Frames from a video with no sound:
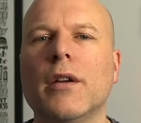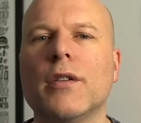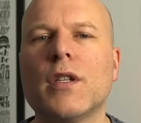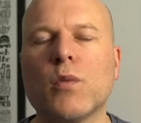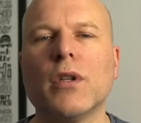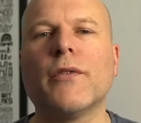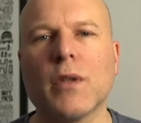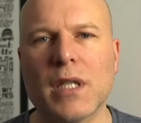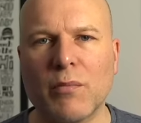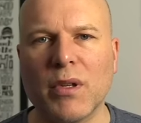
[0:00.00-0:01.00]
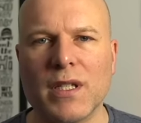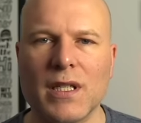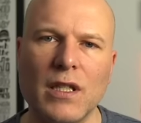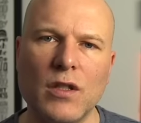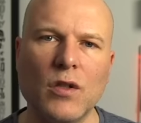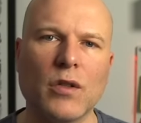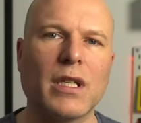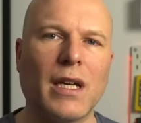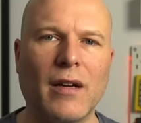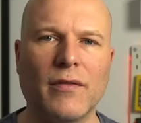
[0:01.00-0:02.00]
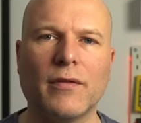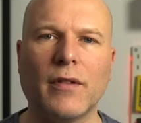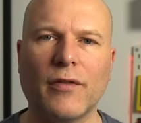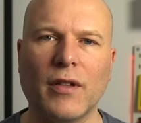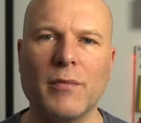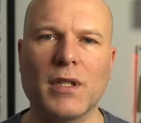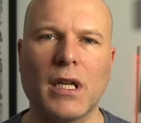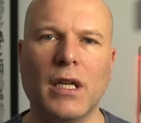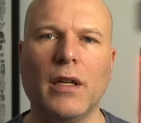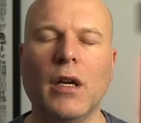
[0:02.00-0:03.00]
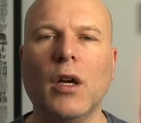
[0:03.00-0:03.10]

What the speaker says: this wonderful simplicity does have a flip side.